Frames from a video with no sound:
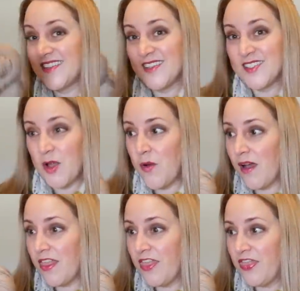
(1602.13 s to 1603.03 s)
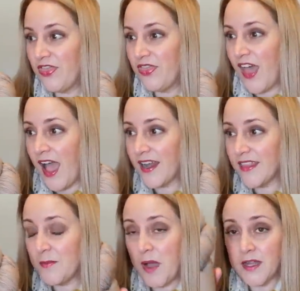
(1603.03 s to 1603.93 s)
So that
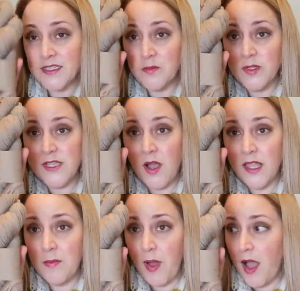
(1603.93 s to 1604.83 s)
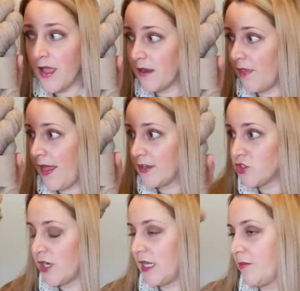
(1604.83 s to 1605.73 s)
and the Mondum was all I bought on that
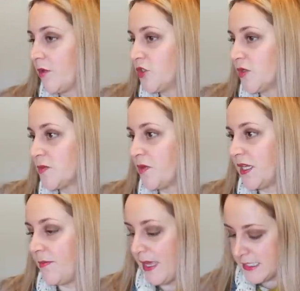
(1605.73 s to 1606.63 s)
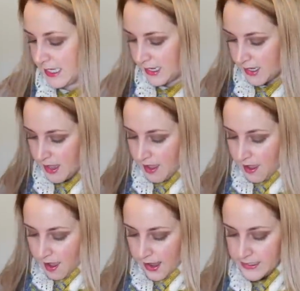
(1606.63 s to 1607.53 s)
trip, which was pretty amazing.
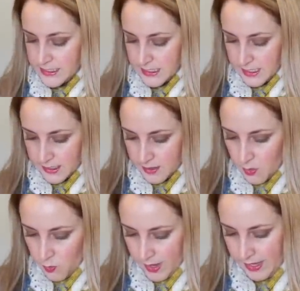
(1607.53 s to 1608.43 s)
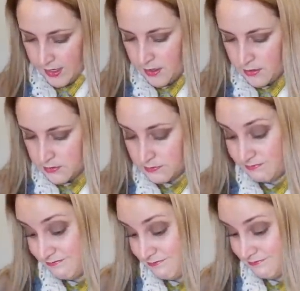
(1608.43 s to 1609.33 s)
I did win,
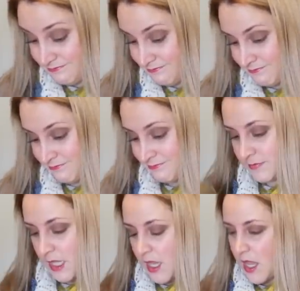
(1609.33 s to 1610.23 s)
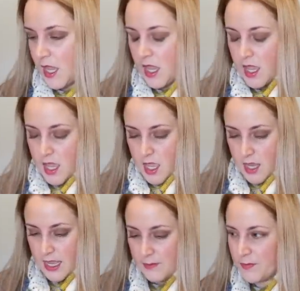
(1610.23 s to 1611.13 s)
I'm
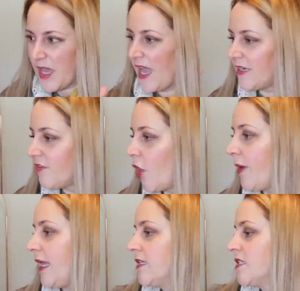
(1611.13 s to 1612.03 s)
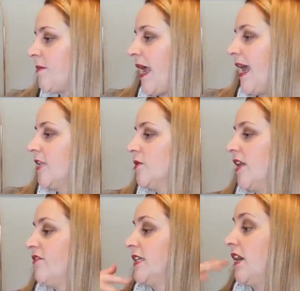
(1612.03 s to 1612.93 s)
kind of going into my Hello
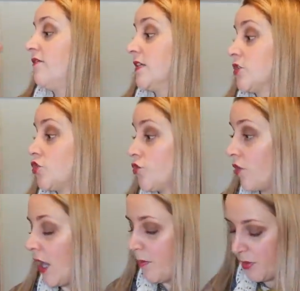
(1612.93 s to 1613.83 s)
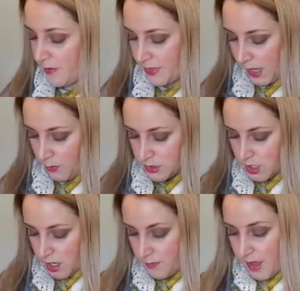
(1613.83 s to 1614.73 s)
Lovely of this trip that I will
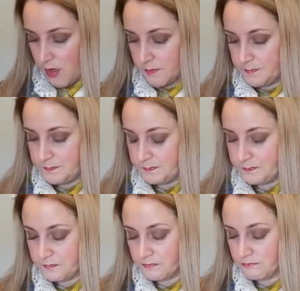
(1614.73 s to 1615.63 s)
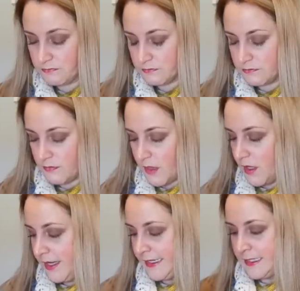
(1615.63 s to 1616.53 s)
talk about.
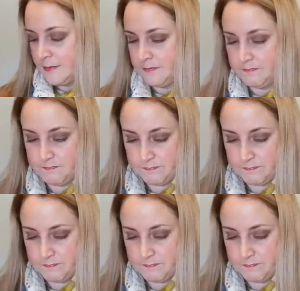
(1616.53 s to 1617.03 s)
I